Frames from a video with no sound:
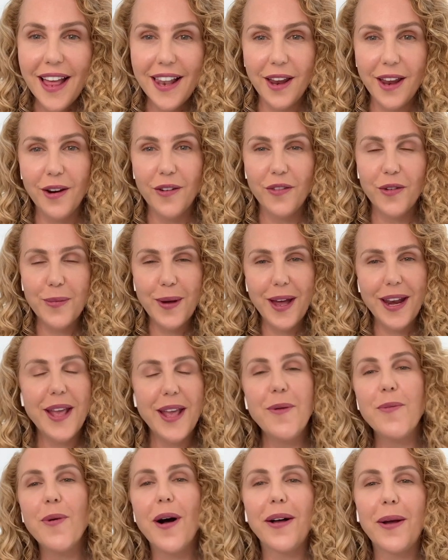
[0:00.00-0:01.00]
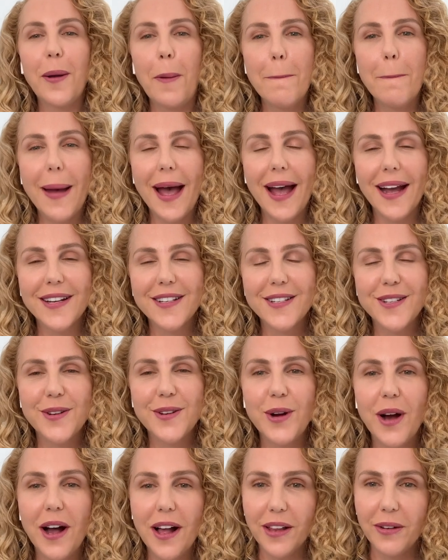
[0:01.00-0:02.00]
Hello, everybody. Welcome back
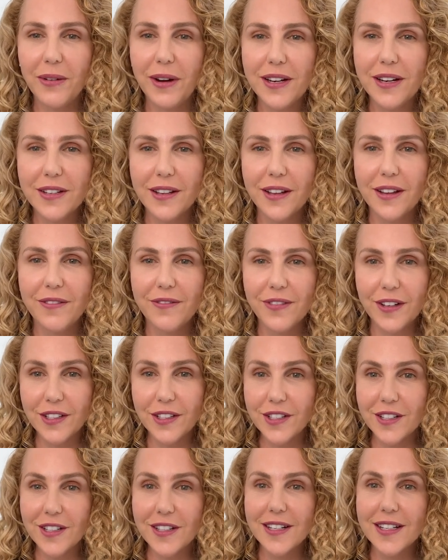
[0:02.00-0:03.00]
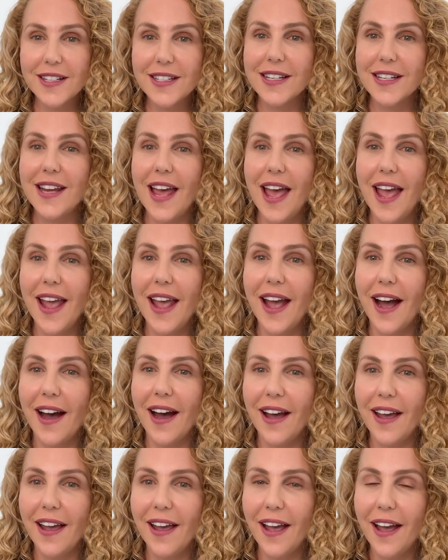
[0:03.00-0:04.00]
to Holly Randall Unfiltered. Today,
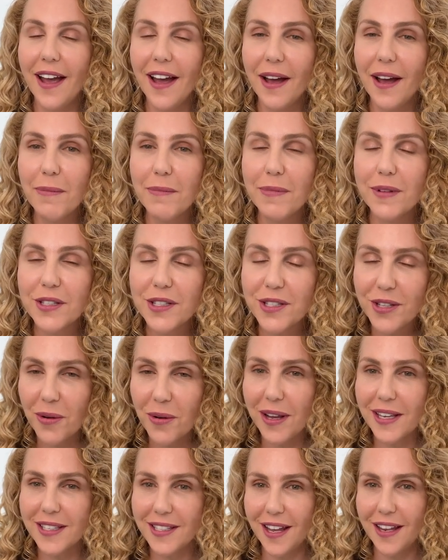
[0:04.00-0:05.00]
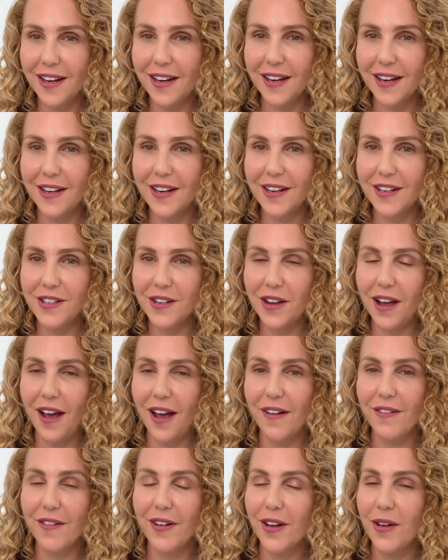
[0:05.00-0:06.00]
I am so excited to
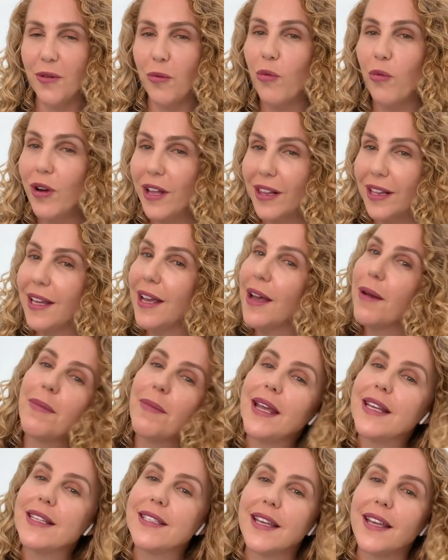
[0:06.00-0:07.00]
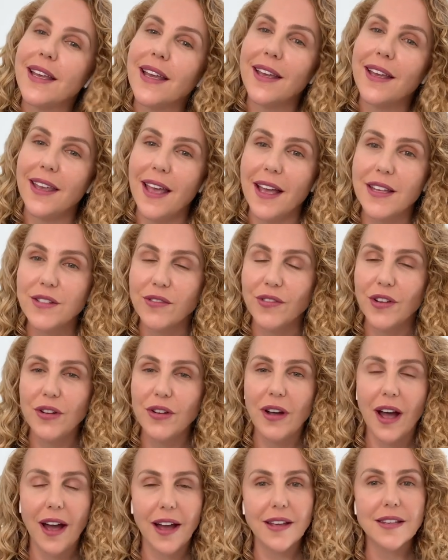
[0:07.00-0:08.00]
have a really amazing guest for
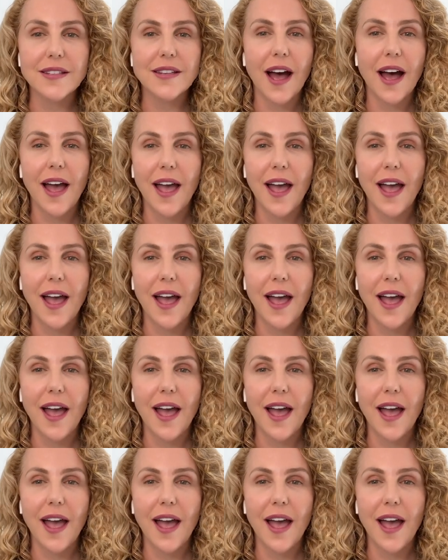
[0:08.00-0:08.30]
you guys.